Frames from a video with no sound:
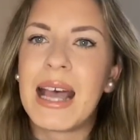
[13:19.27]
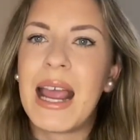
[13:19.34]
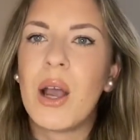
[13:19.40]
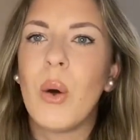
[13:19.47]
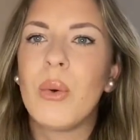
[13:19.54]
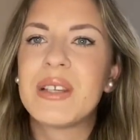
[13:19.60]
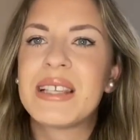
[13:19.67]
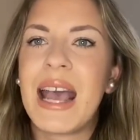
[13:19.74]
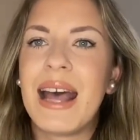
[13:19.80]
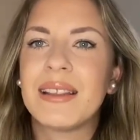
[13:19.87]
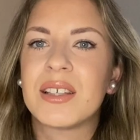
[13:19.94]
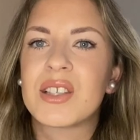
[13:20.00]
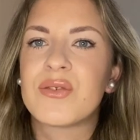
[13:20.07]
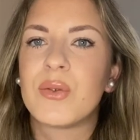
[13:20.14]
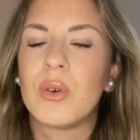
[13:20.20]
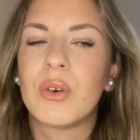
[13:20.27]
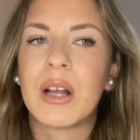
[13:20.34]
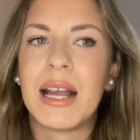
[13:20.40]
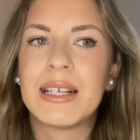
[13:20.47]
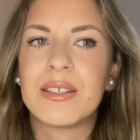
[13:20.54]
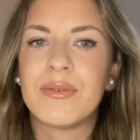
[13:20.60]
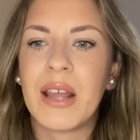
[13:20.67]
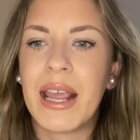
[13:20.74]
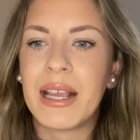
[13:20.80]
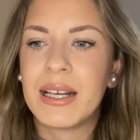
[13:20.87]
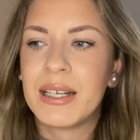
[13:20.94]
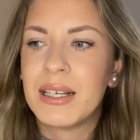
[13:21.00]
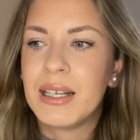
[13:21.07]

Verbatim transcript: I always had this rule kind of like,